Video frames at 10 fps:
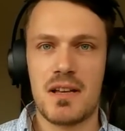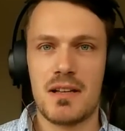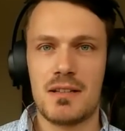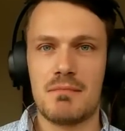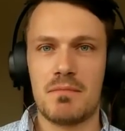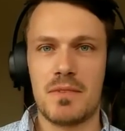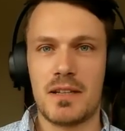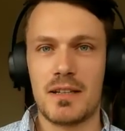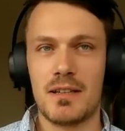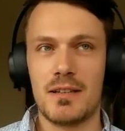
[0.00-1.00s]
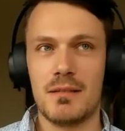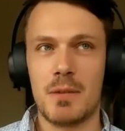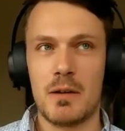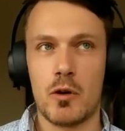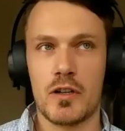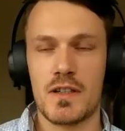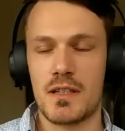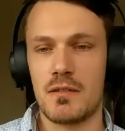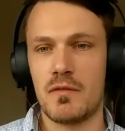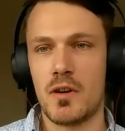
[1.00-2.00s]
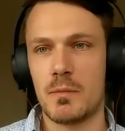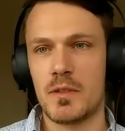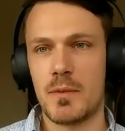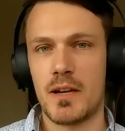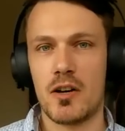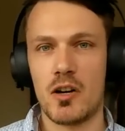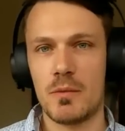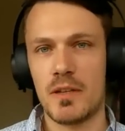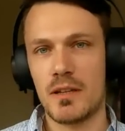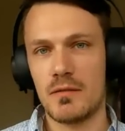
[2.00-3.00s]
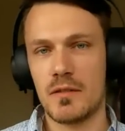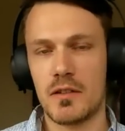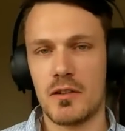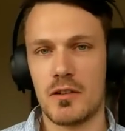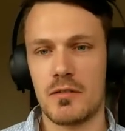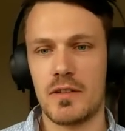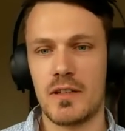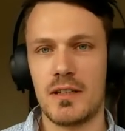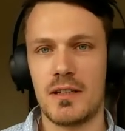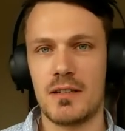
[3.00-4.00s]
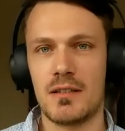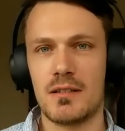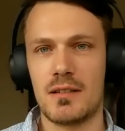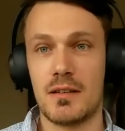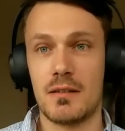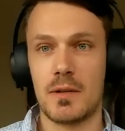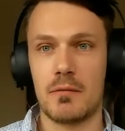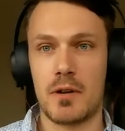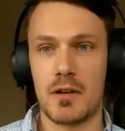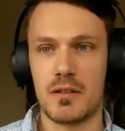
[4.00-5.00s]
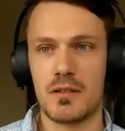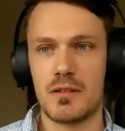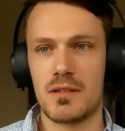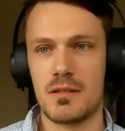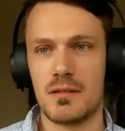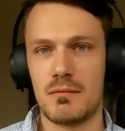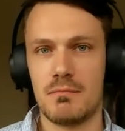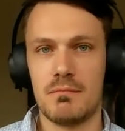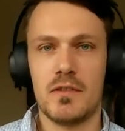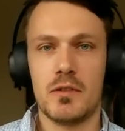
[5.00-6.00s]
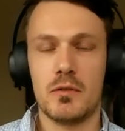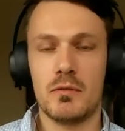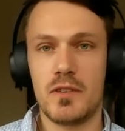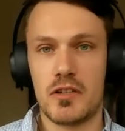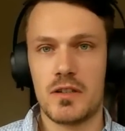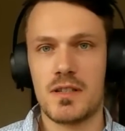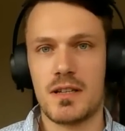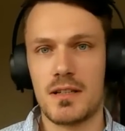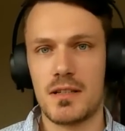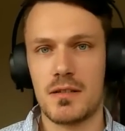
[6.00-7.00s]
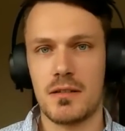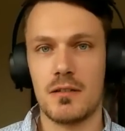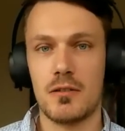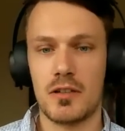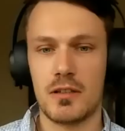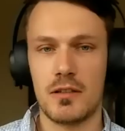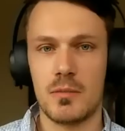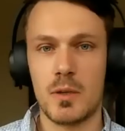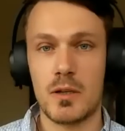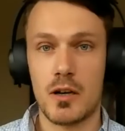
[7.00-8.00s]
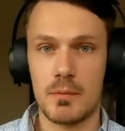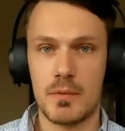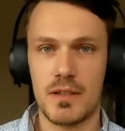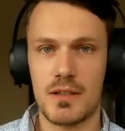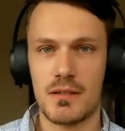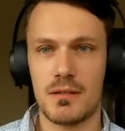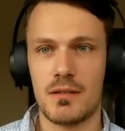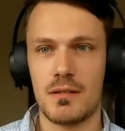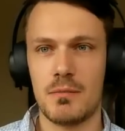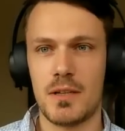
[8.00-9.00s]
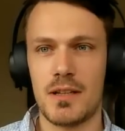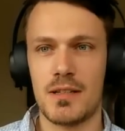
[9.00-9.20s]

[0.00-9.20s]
it's like my work has informed my hobby of photography and the other way around, because if you do vision science, you're going to learn a lot about optics by